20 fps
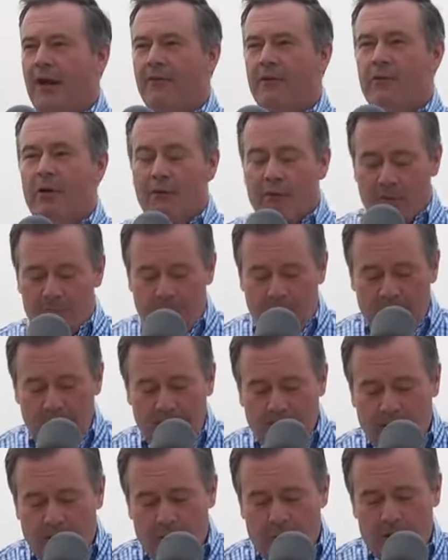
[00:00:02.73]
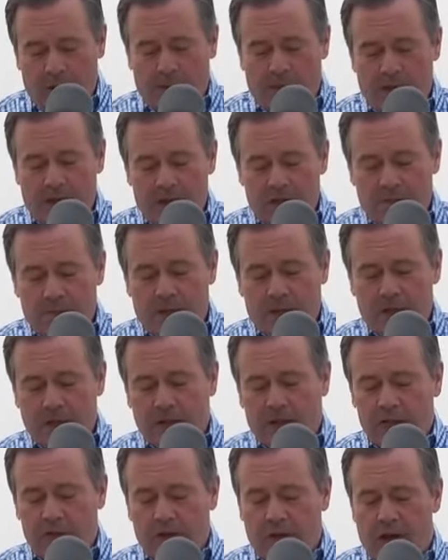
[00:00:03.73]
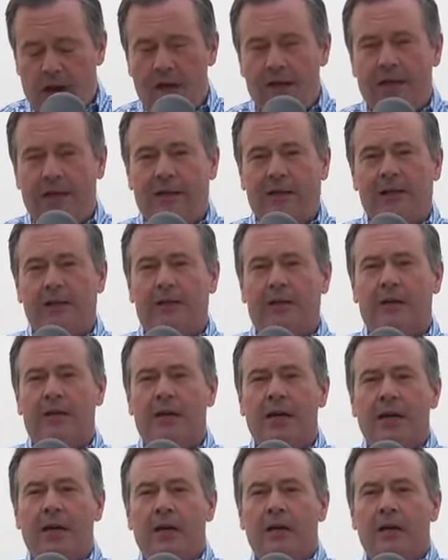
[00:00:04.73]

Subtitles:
everyone for being here. I want to thank especially Scott and Linda